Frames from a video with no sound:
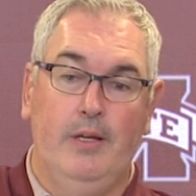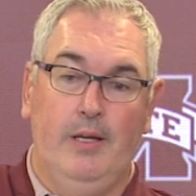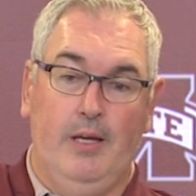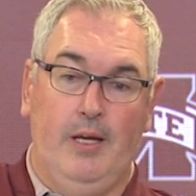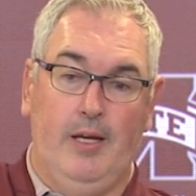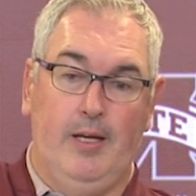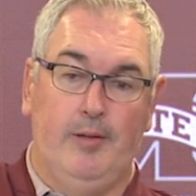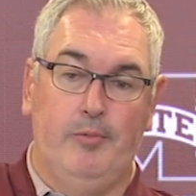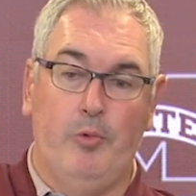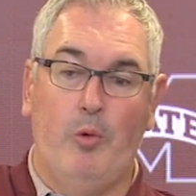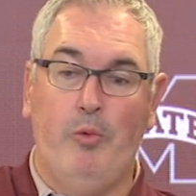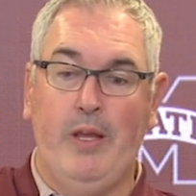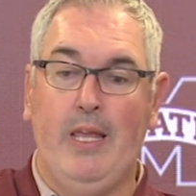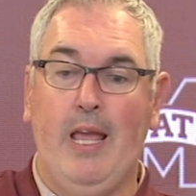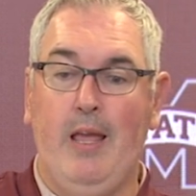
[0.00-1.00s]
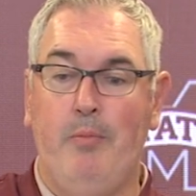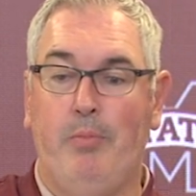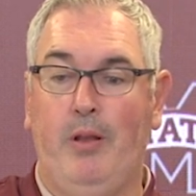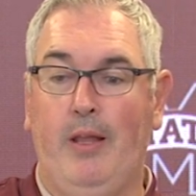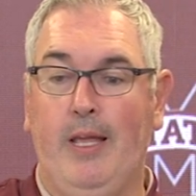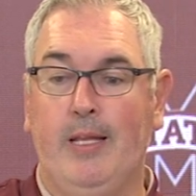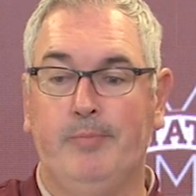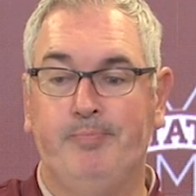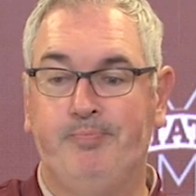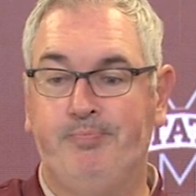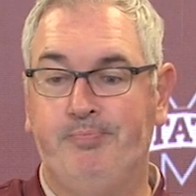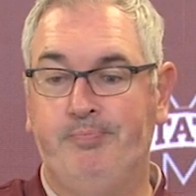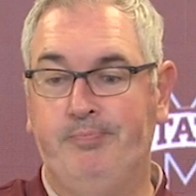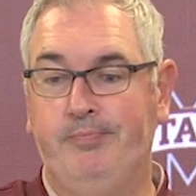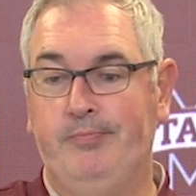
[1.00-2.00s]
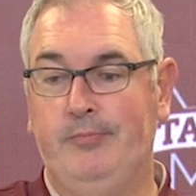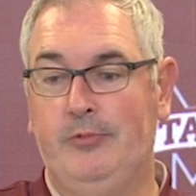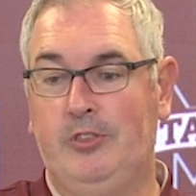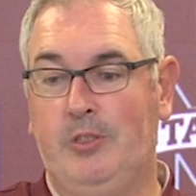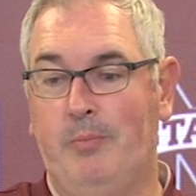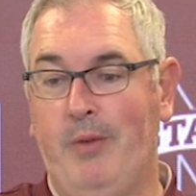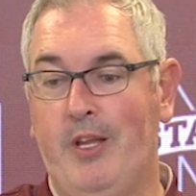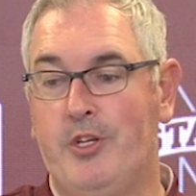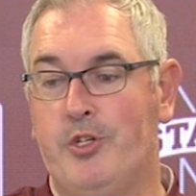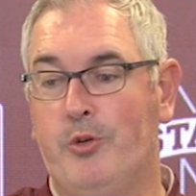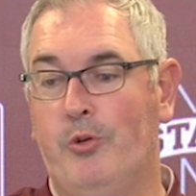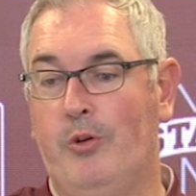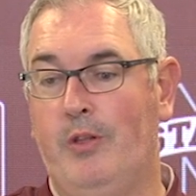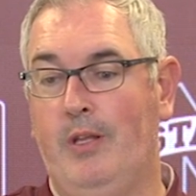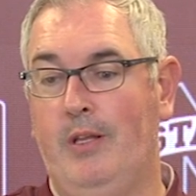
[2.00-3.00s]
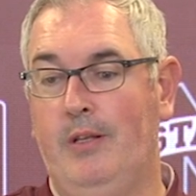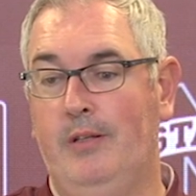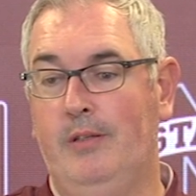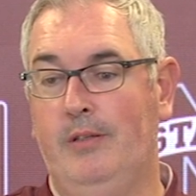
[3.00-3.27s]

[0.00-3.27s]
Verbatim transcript: uh, when we game plan to make sure that